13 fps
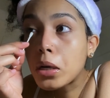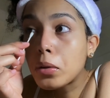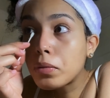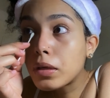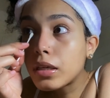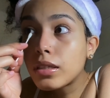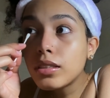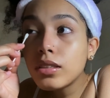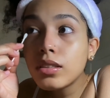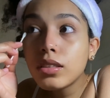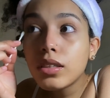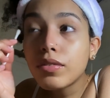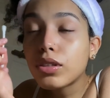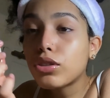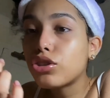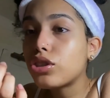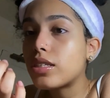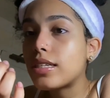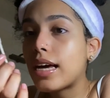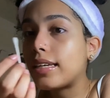hopefully even though she
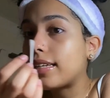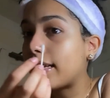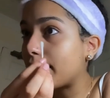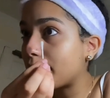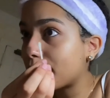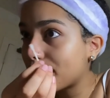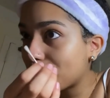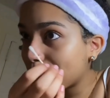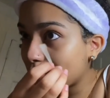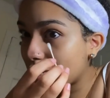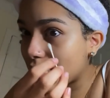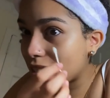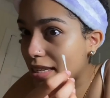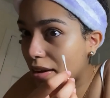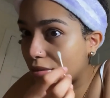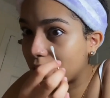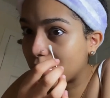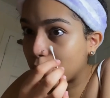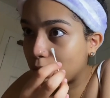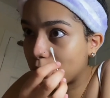assigned like
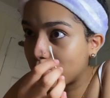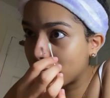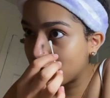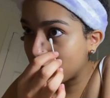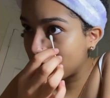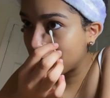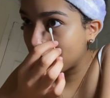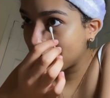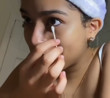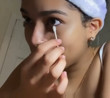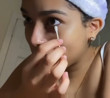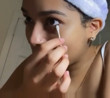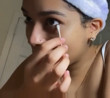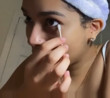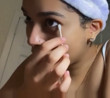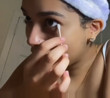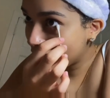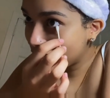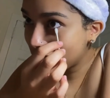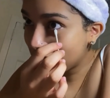seven
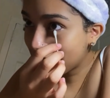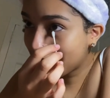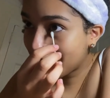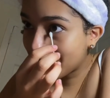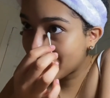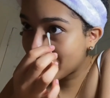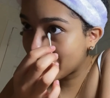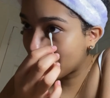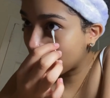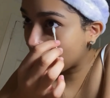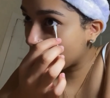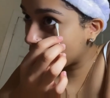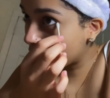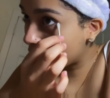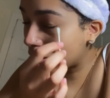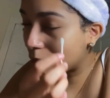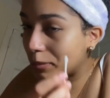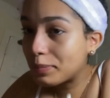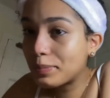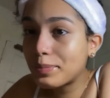she assigned like seven
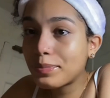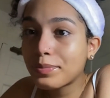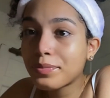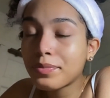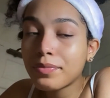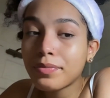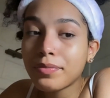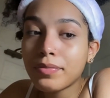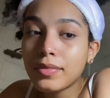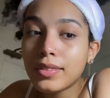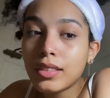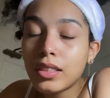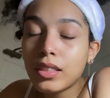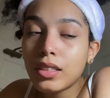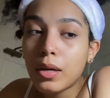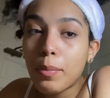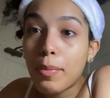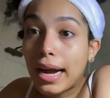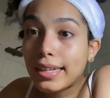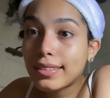um
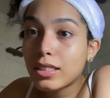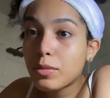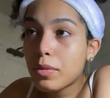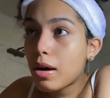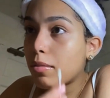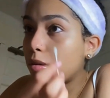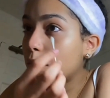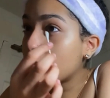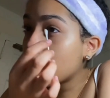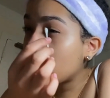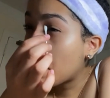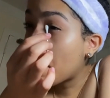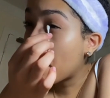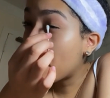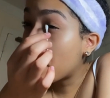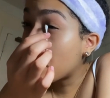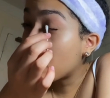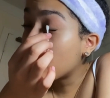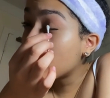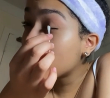practice problems
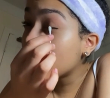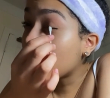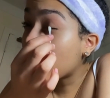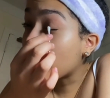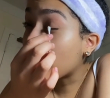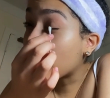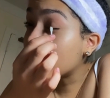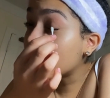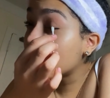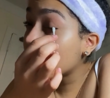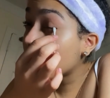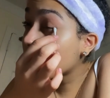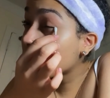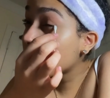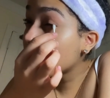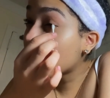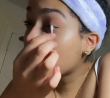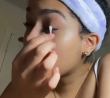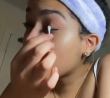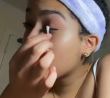but we'll see how large they actually
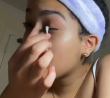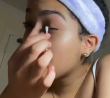are